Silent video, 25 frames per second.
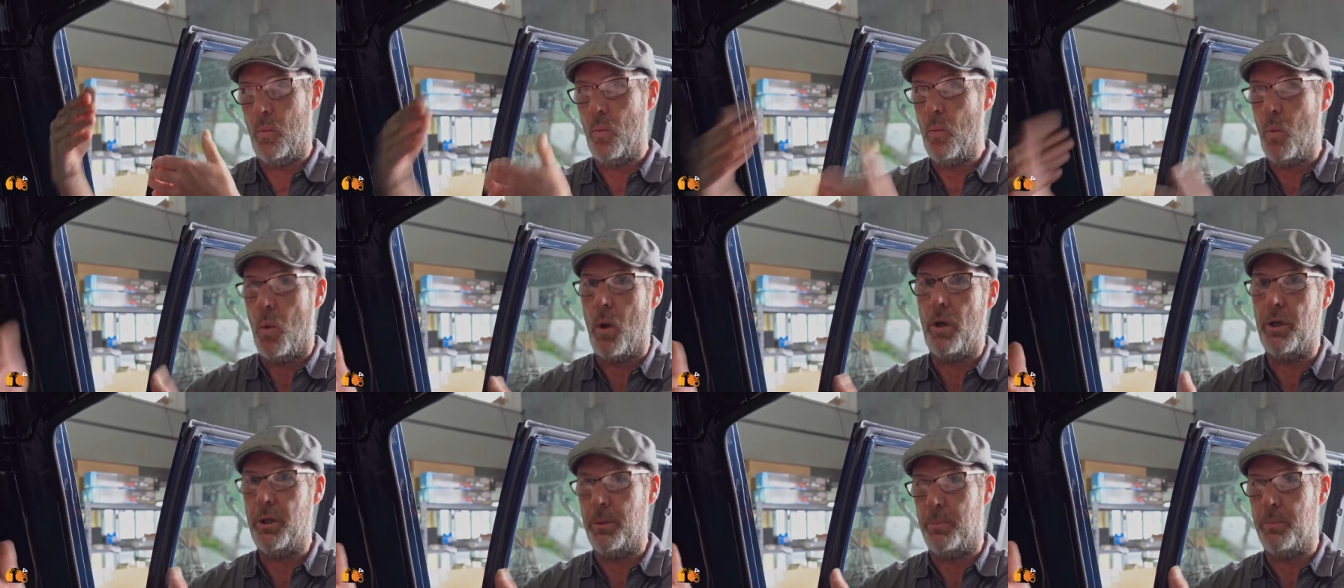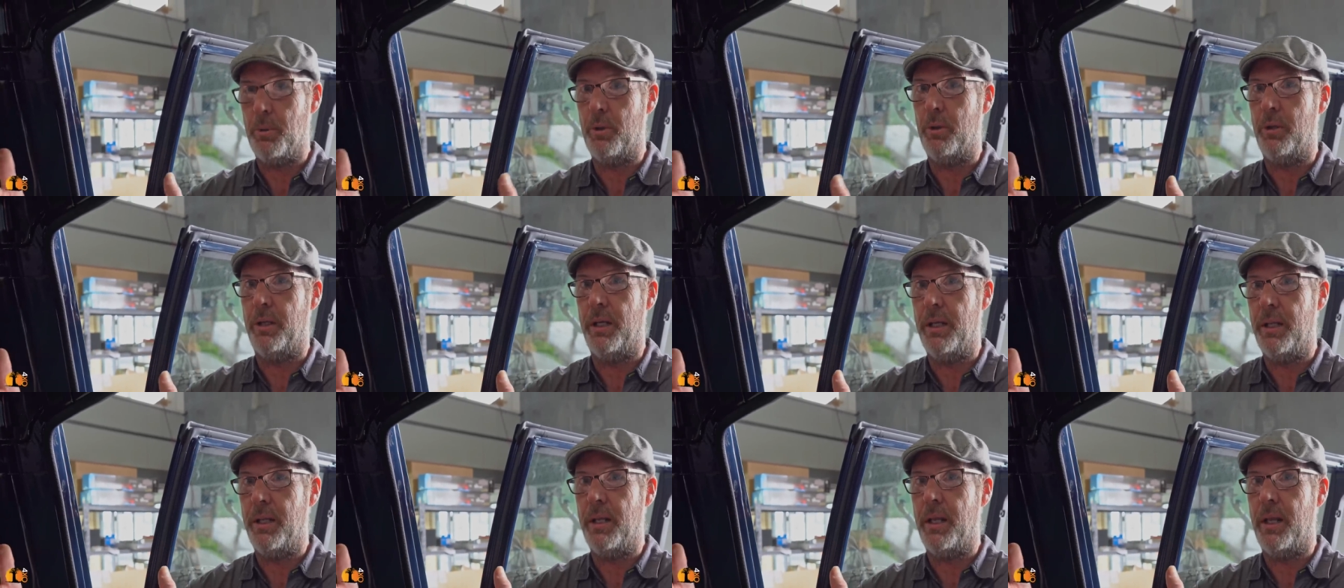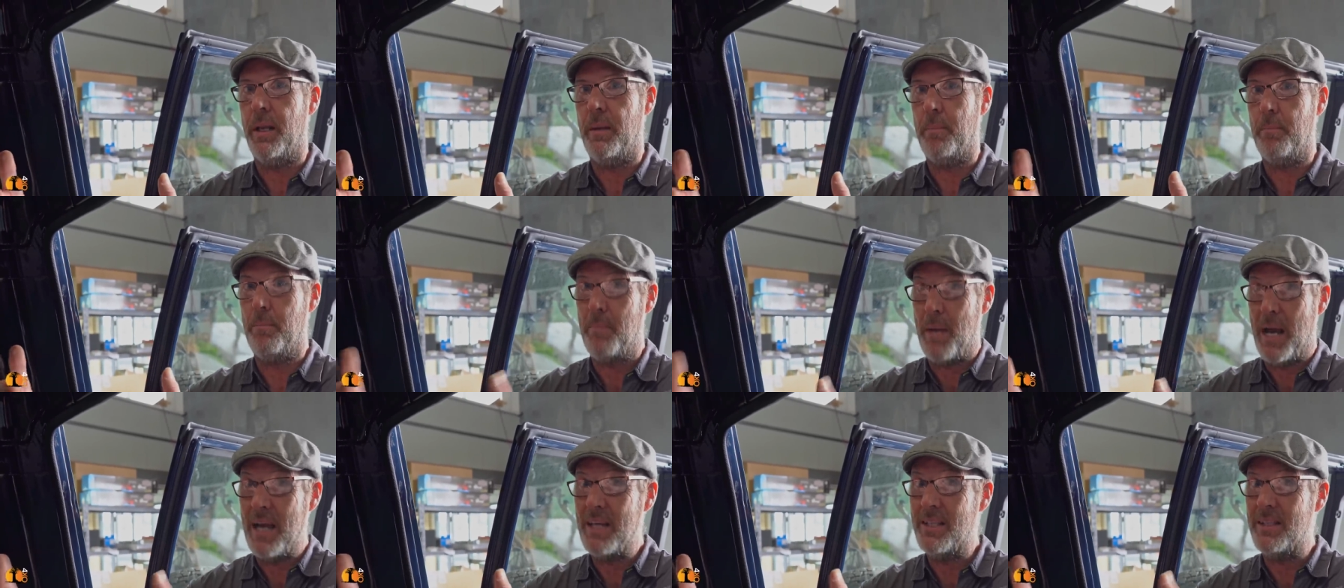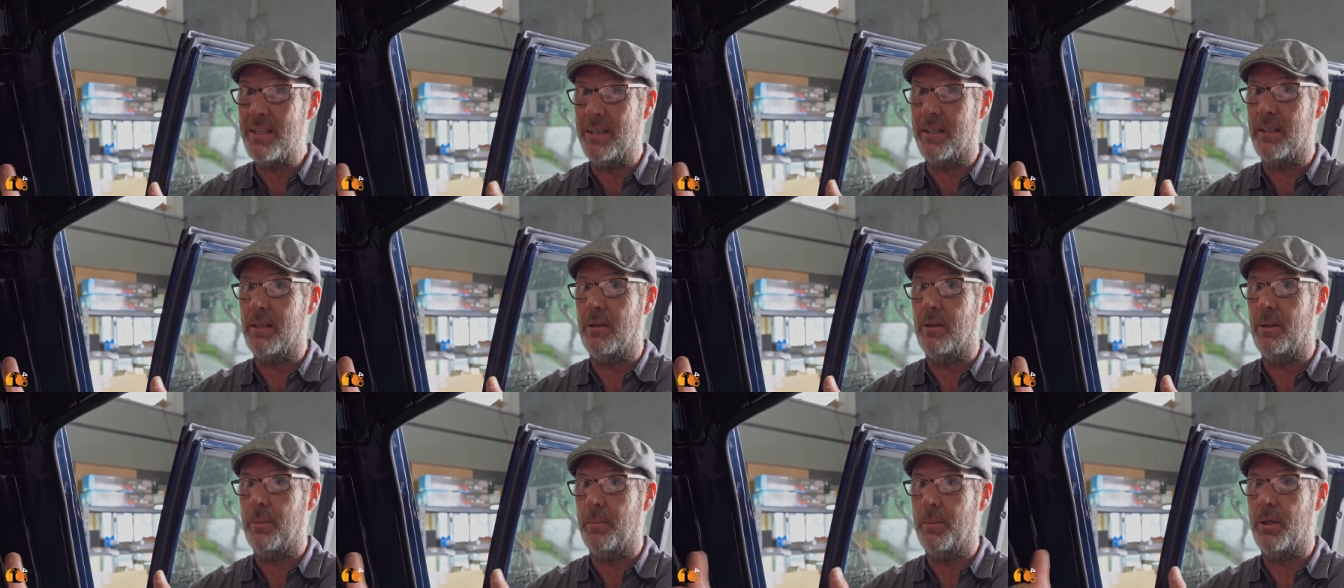what you're putting in there
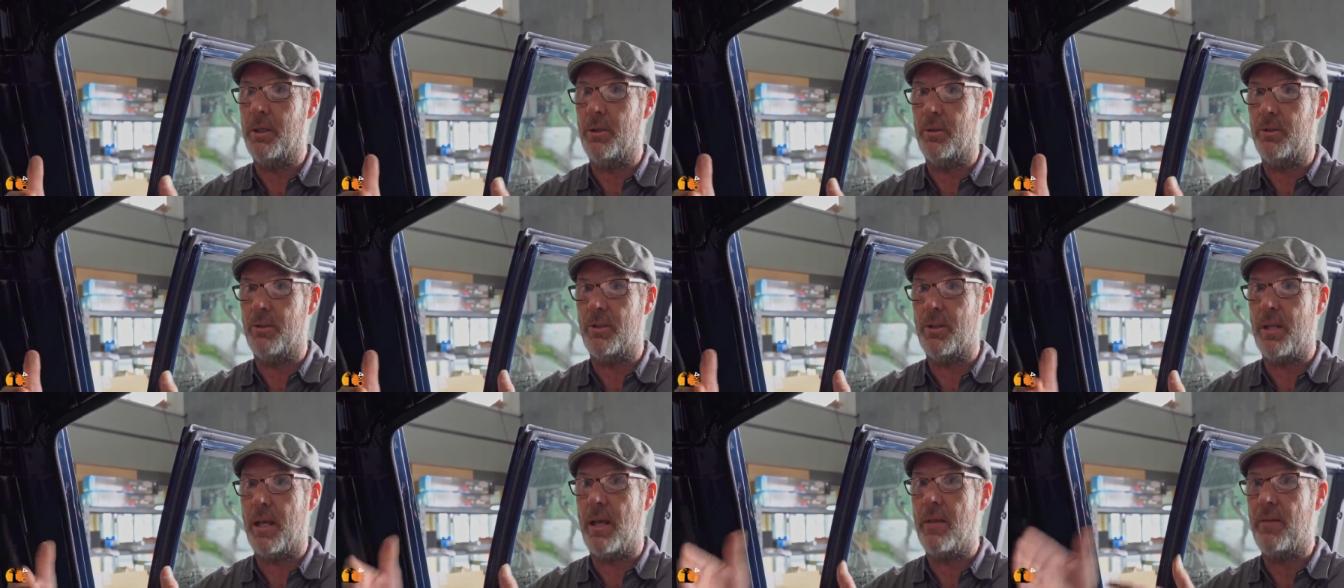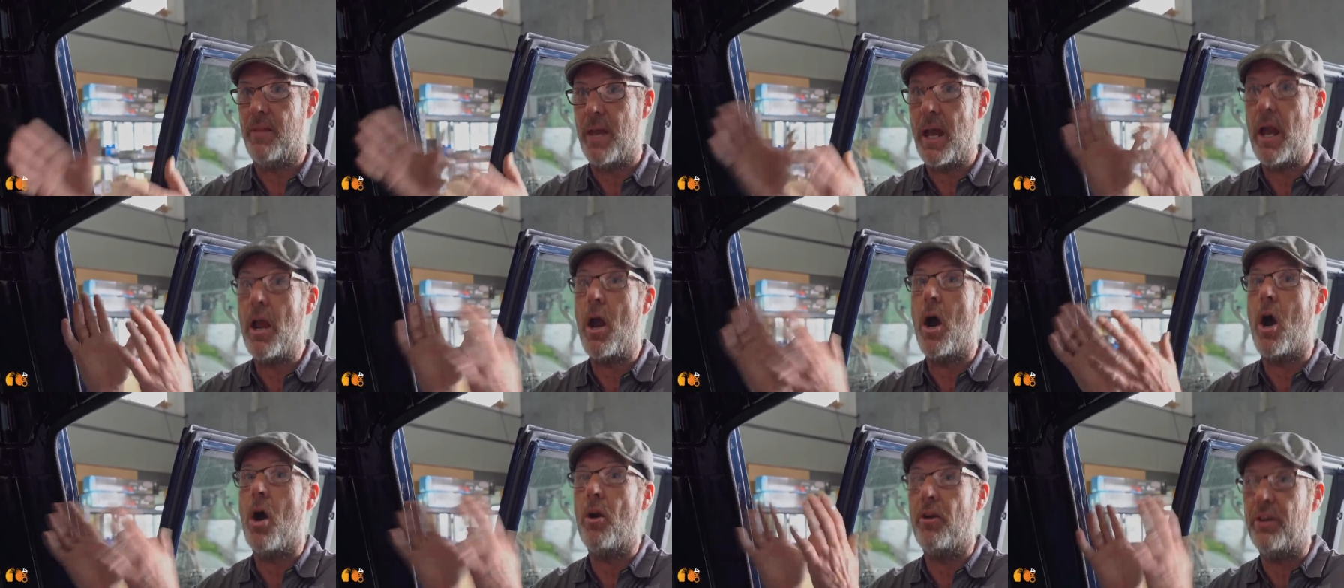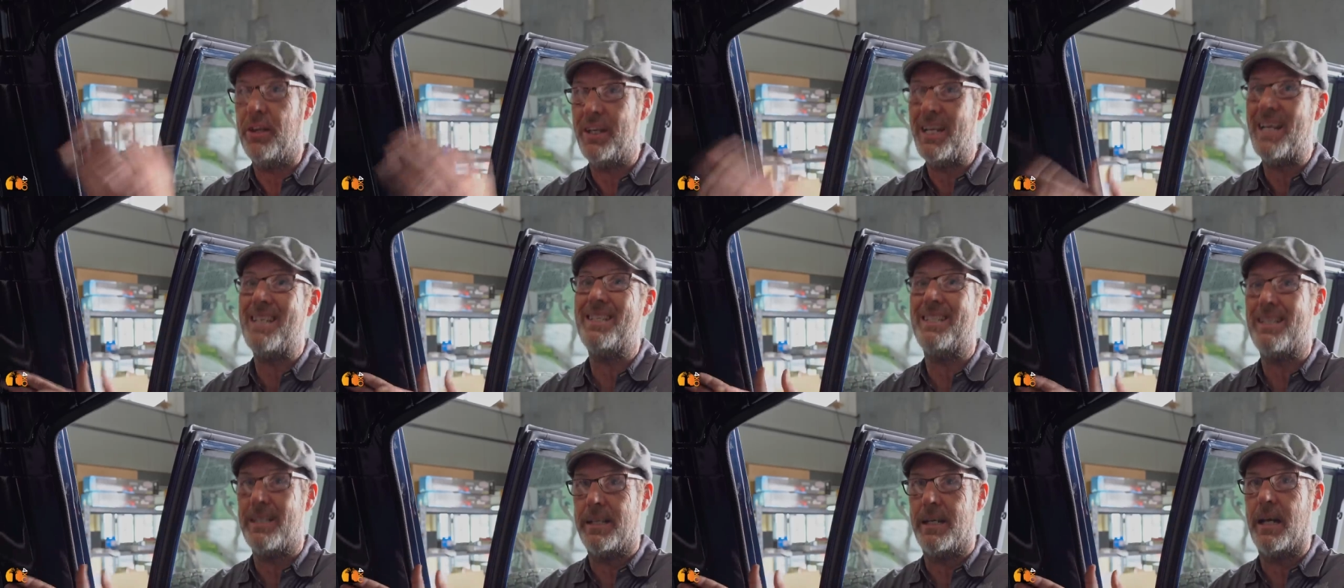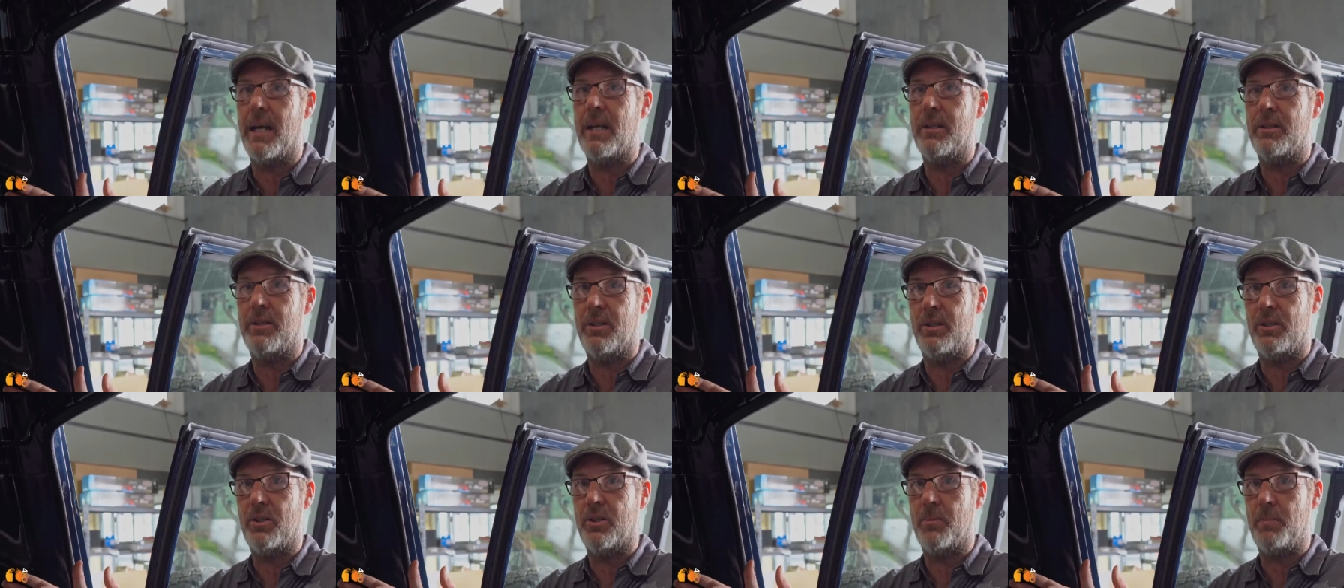basically because that, they are a
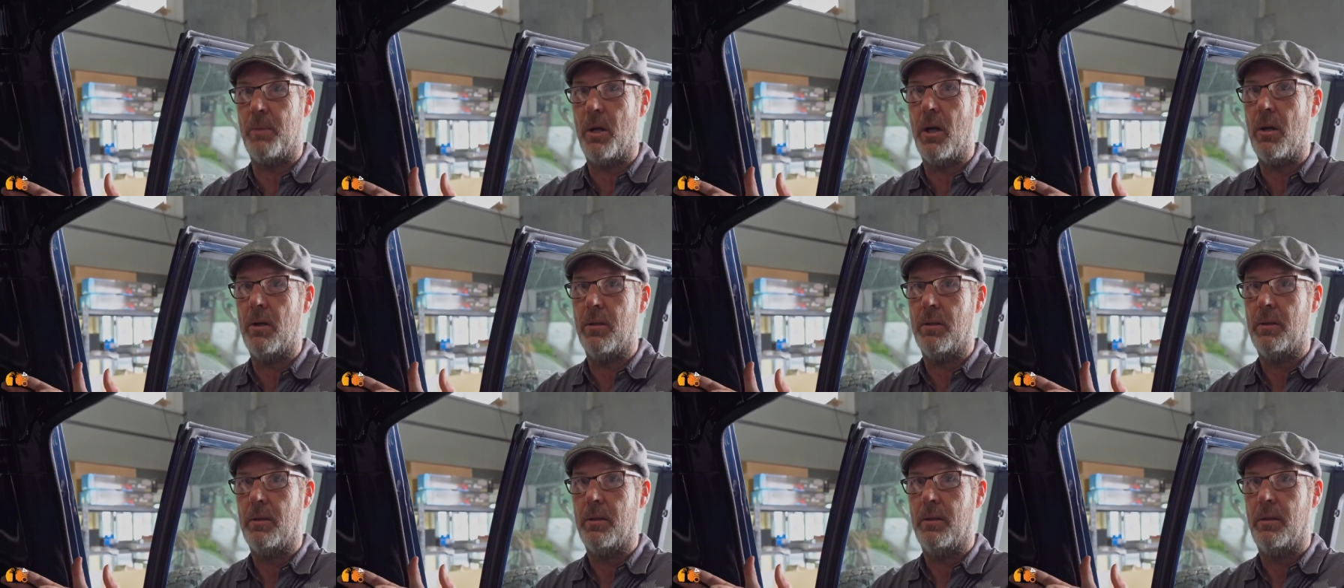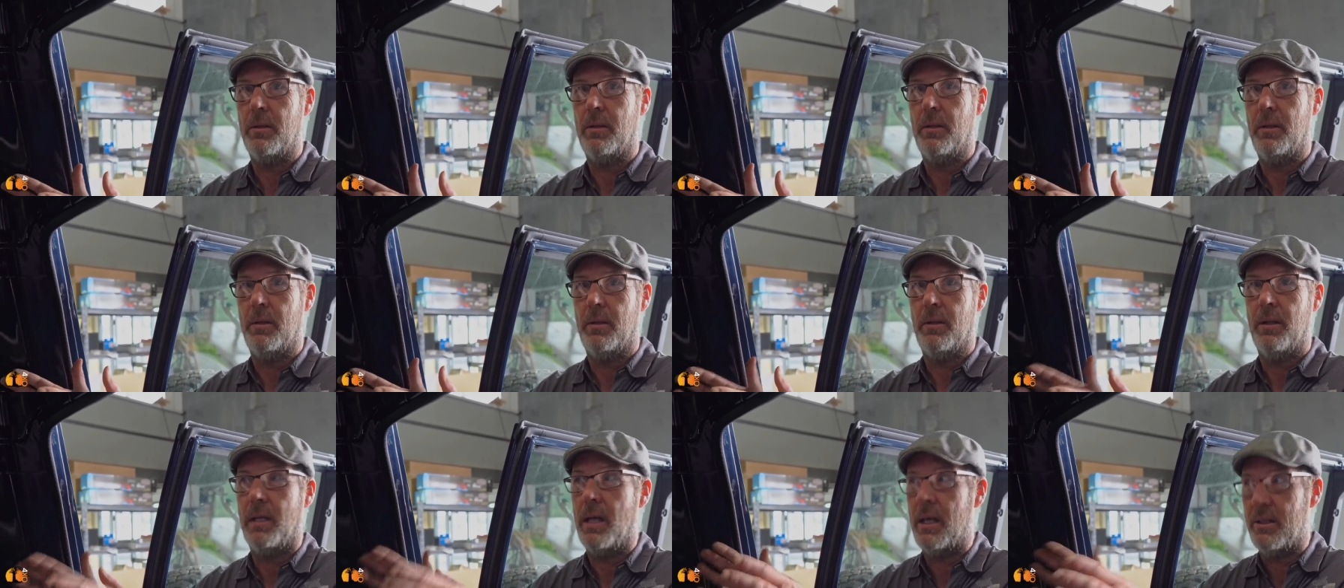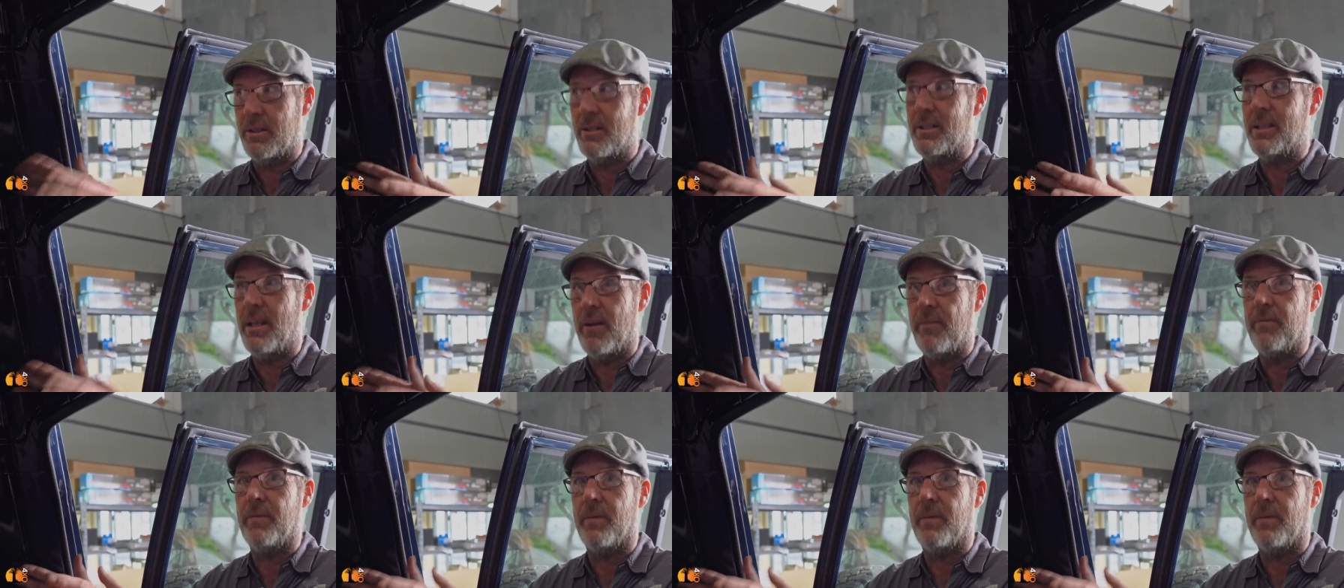designated spot that's yes.